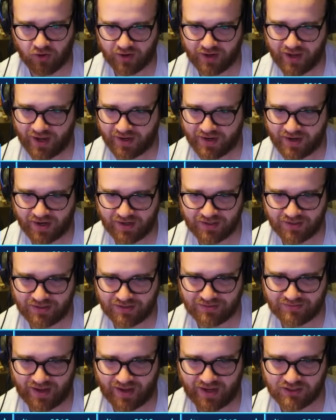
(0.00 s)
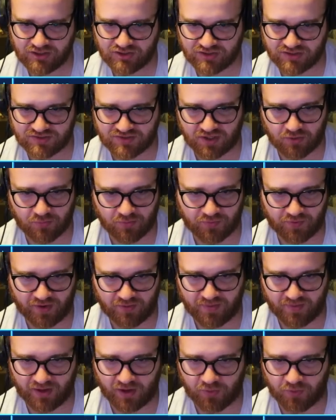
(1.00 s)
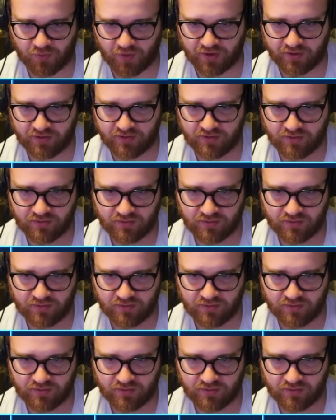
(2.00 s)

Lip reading: Yeah, I kind of need to hedge the center with Ant-Man, I think.